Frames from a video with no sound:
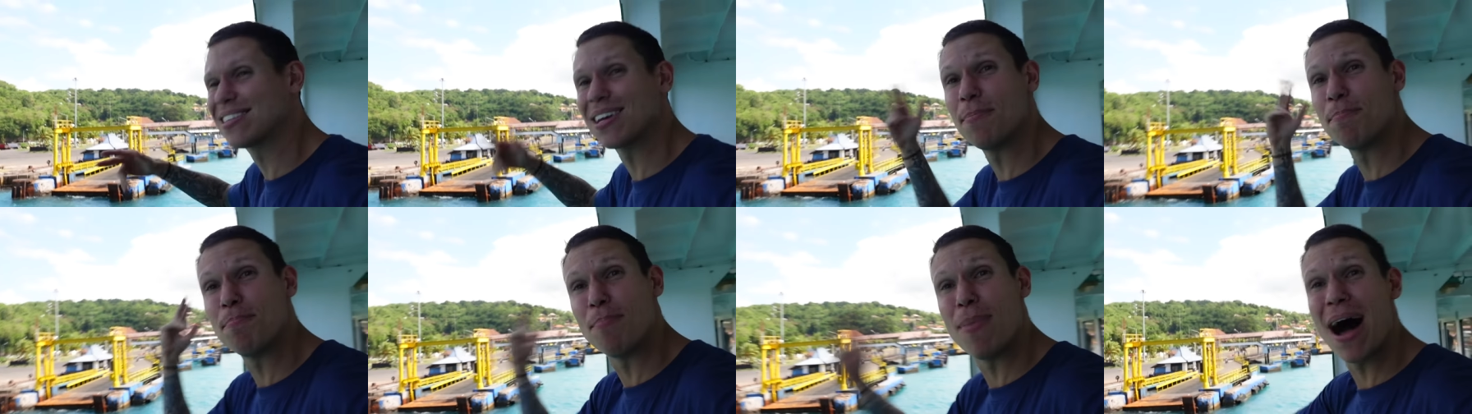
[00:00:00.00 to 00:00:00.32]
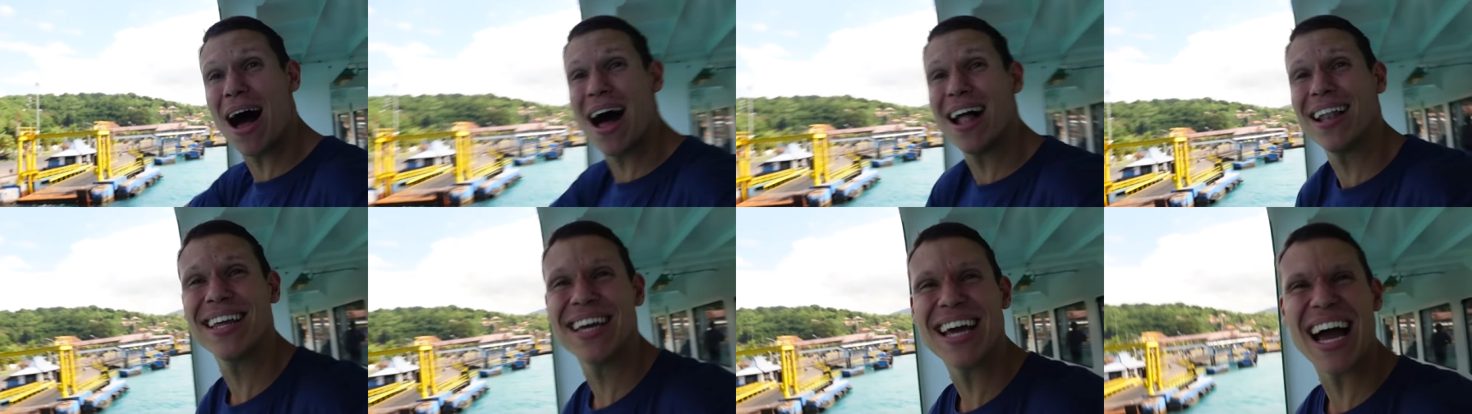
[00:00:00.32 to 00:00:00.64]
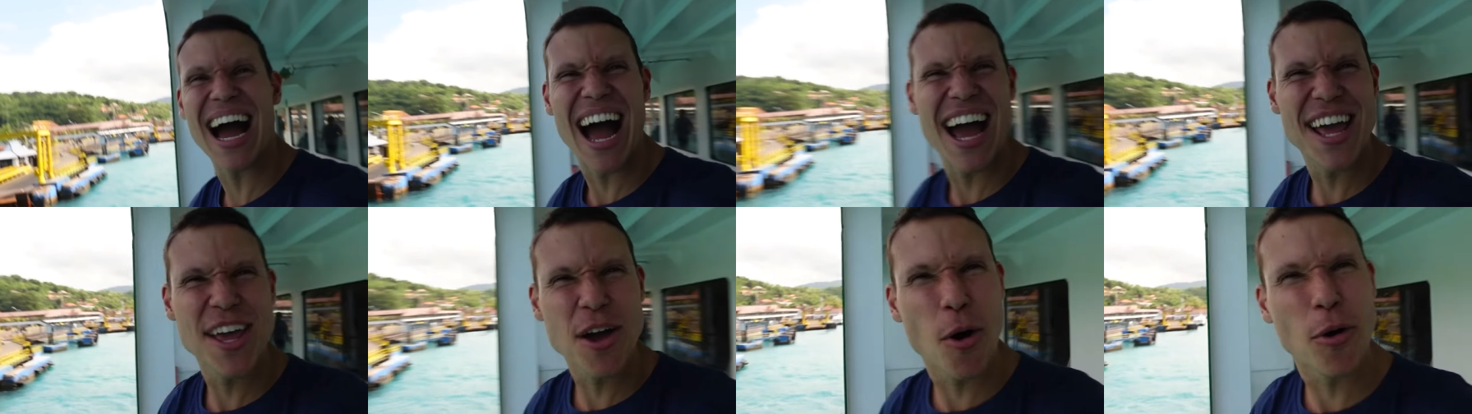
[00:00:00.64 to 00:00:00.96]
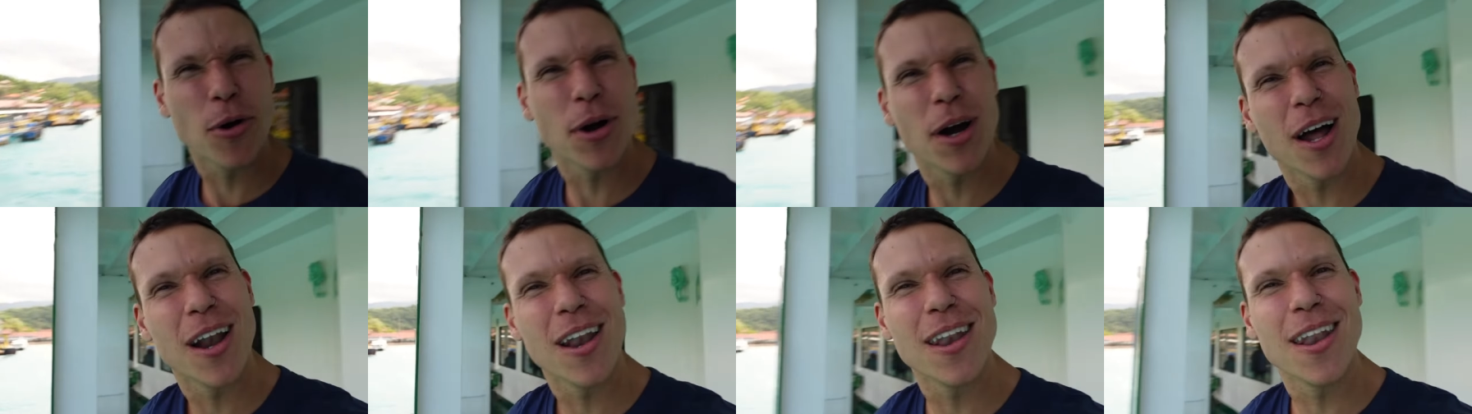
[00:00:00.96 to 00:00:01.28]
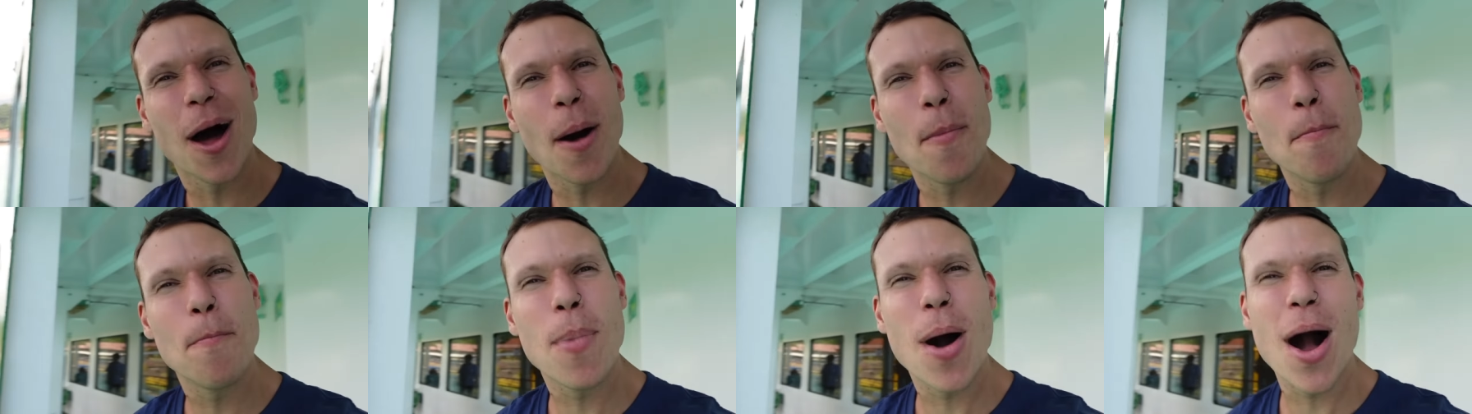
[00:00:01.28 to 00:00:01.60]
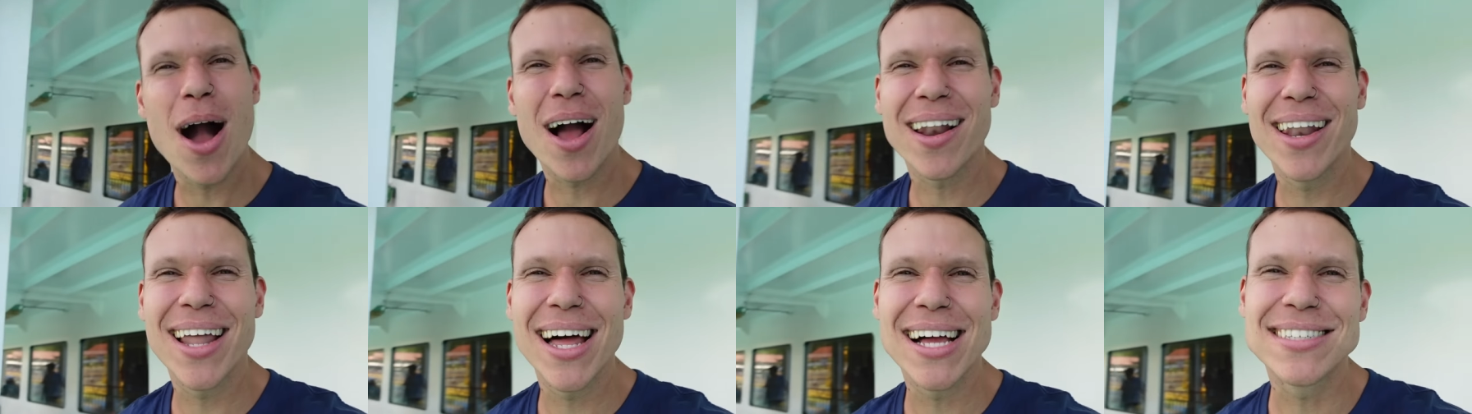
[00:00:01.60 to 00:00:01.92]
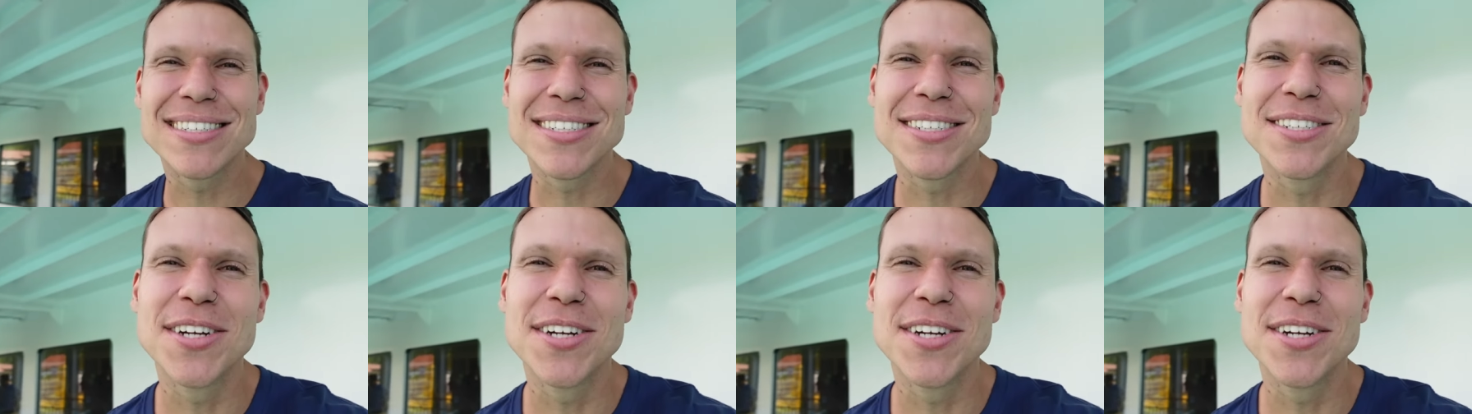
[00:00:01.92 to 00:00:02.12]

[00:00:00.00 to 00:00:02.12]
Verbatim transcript: to Bali, Ayoka, Lombok. Let's